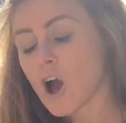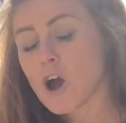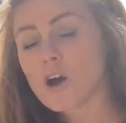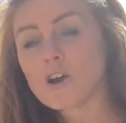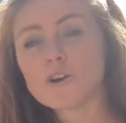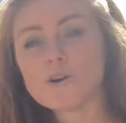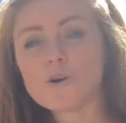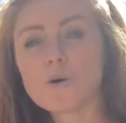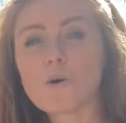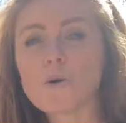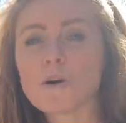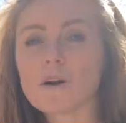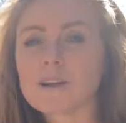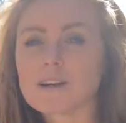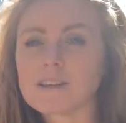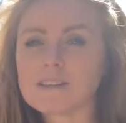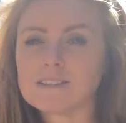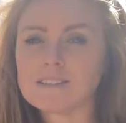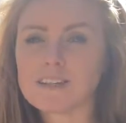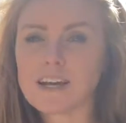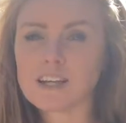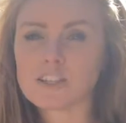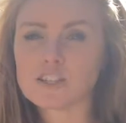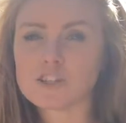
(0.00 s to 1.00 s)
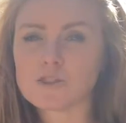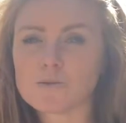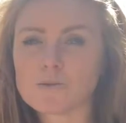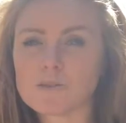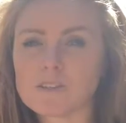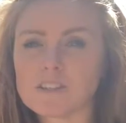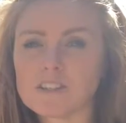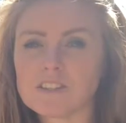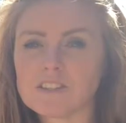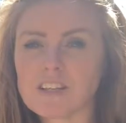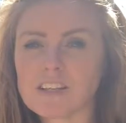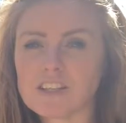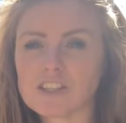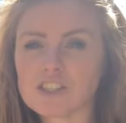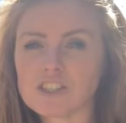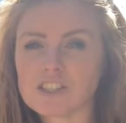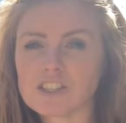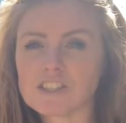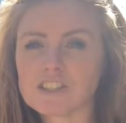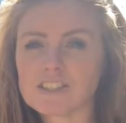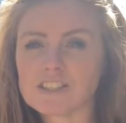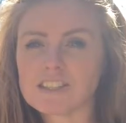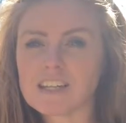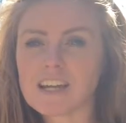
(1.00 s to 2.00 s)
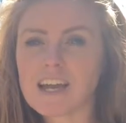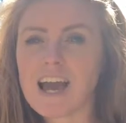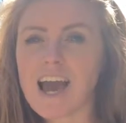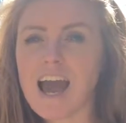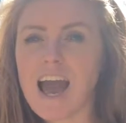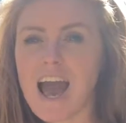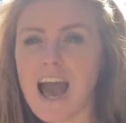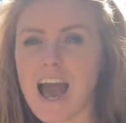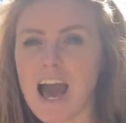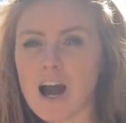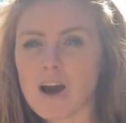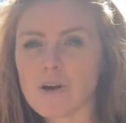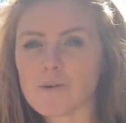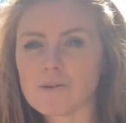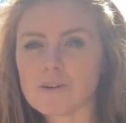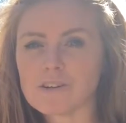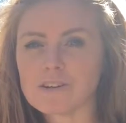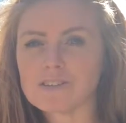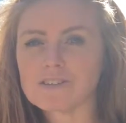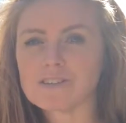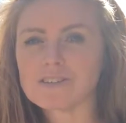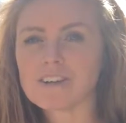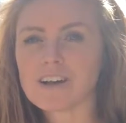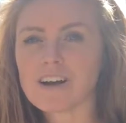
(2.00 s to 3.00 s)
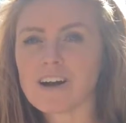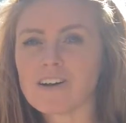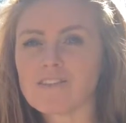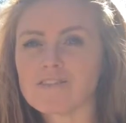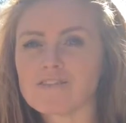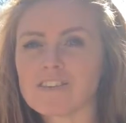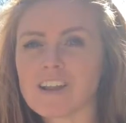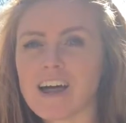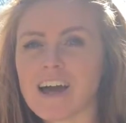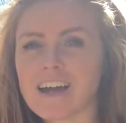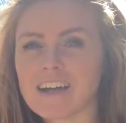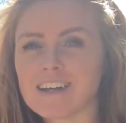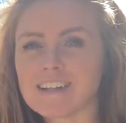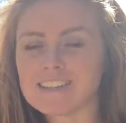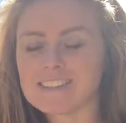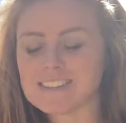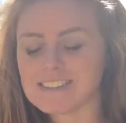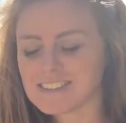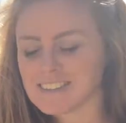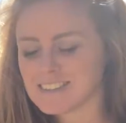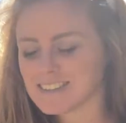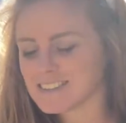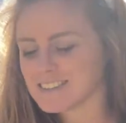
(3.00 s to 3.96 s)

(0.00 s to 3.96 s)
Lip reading: nor contextualization, hours of light.